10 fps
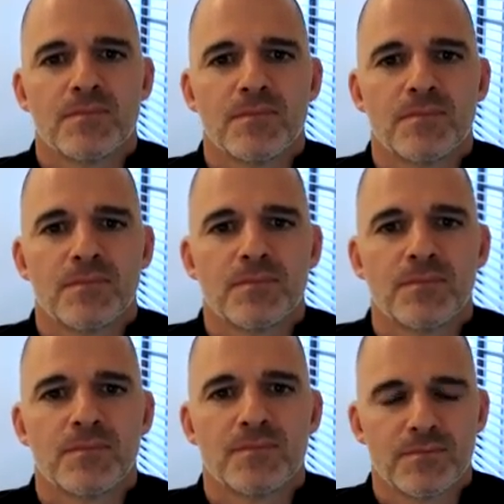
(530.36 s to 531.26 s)

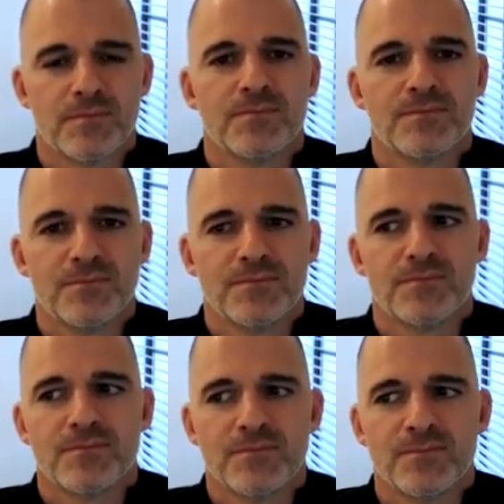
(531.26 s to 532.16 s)

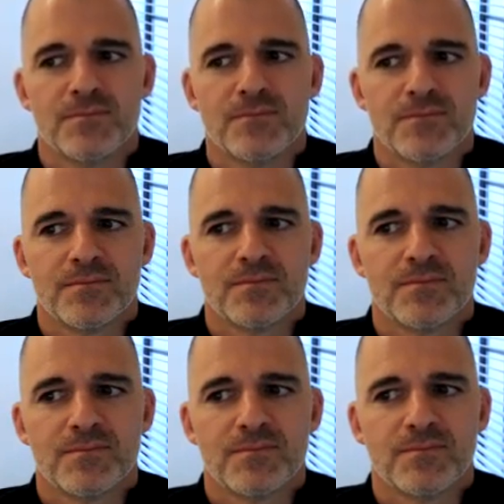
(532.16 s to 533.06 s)

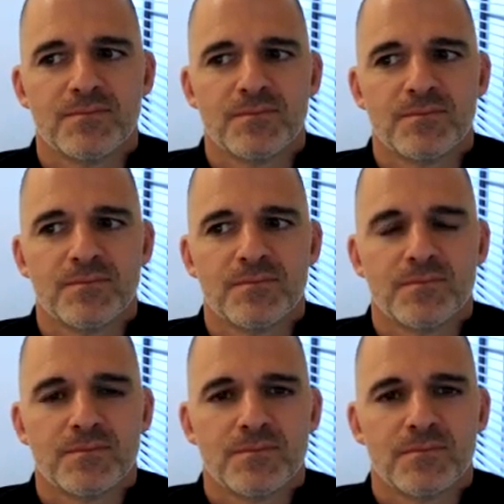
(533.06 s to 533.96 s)

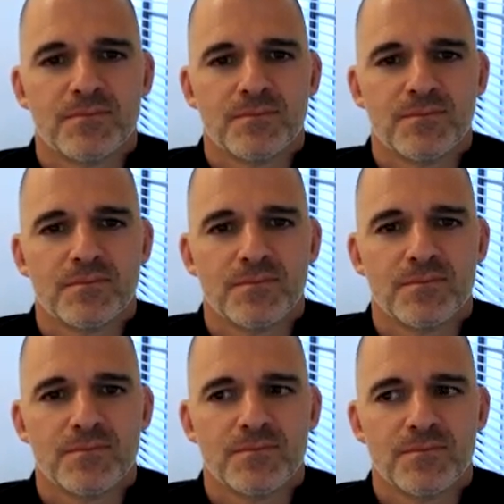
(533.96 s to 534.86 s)

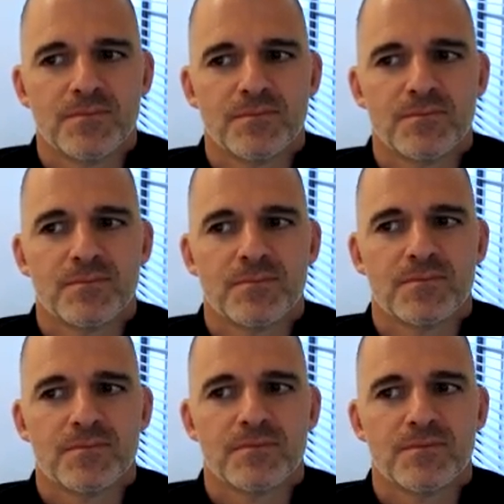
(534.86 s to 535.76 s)

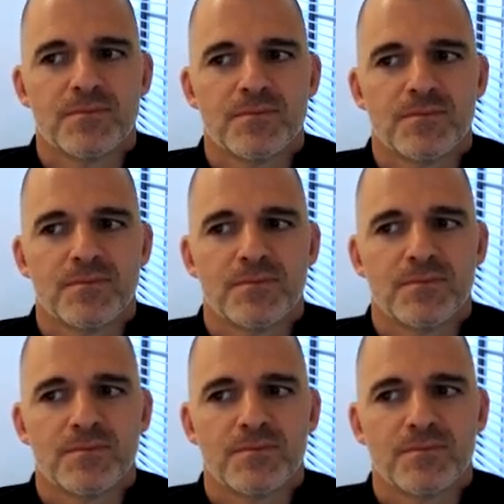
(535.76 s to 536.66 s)

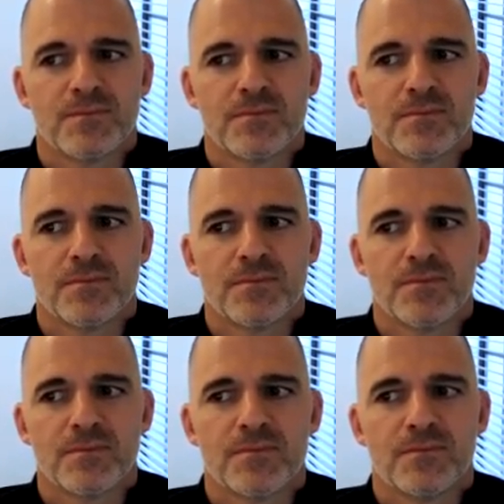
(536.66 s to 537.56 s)
No words are spoken by the person on screen.